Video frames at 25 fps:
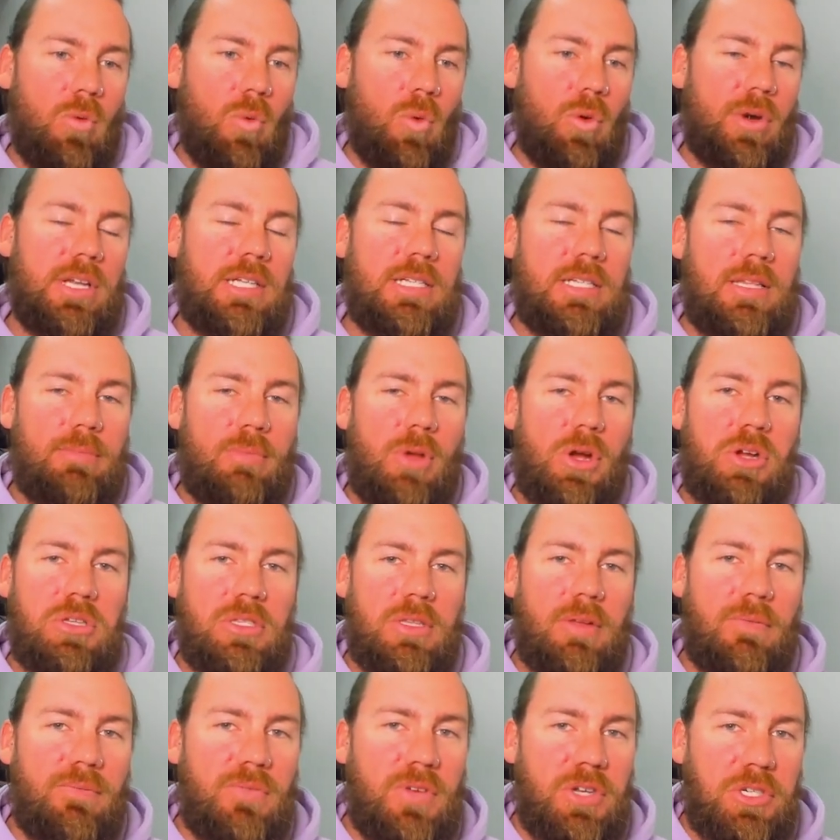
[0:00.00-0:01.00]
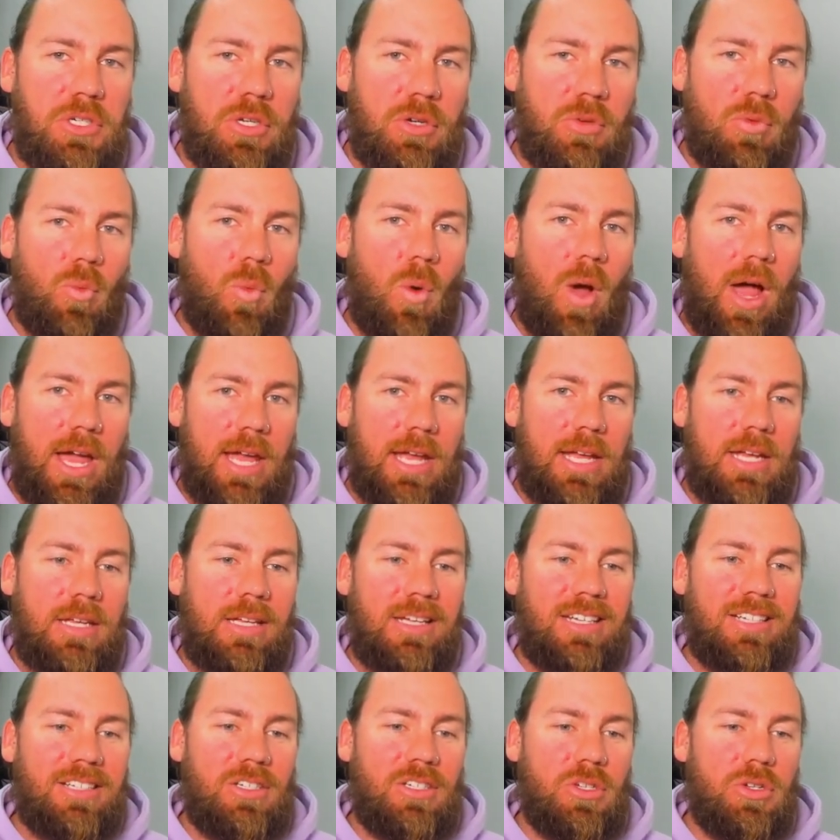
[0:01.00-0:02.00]
What is the most efficient way
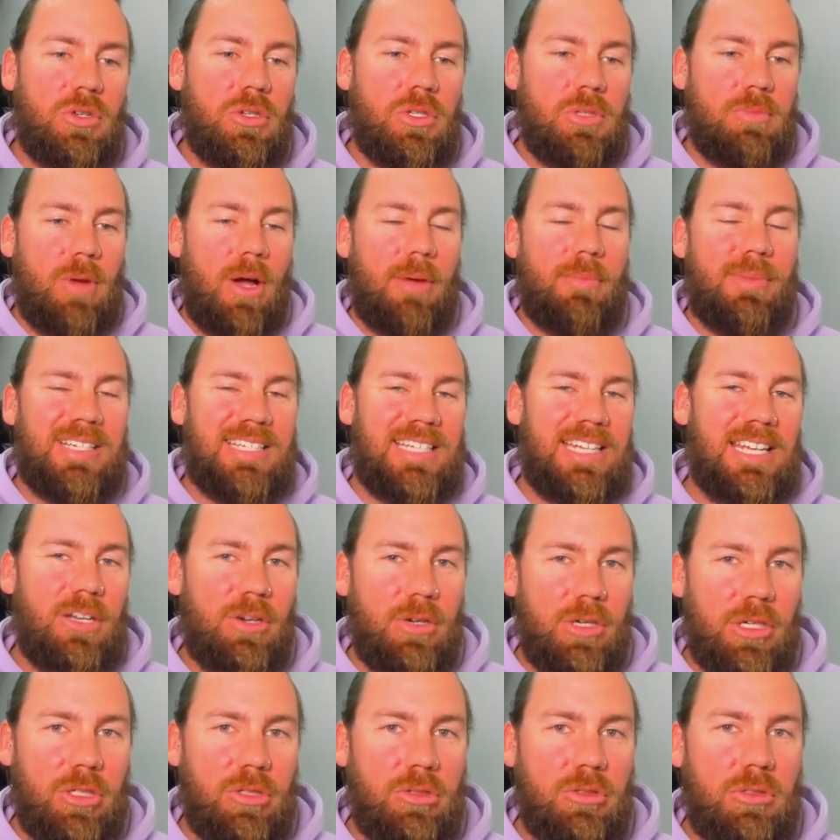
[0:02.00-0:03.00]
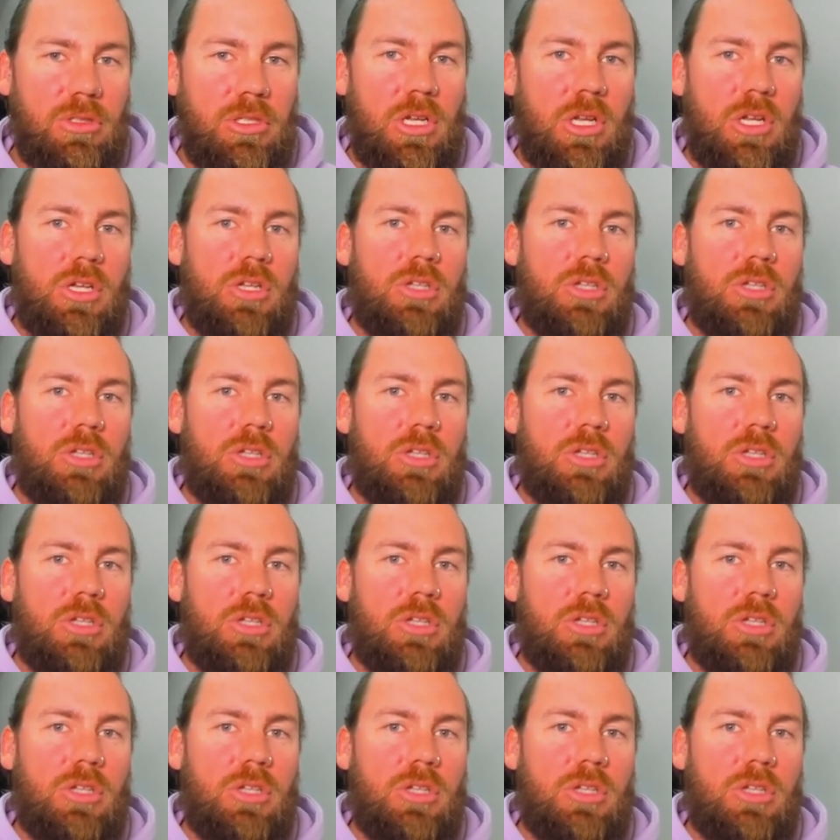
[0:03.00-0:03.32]
to use my materials